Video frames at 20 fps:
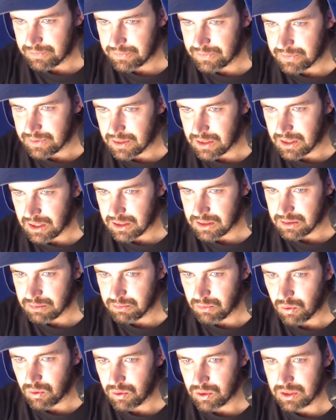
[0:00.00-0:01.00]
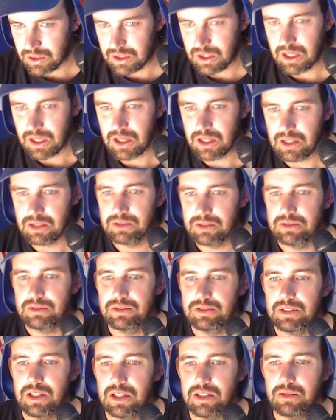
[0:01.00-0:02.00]
the next morning. Yeah,
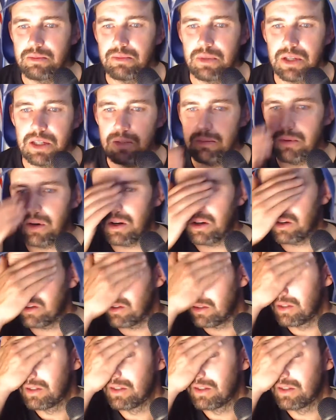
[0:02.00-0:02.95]
that's me, bro.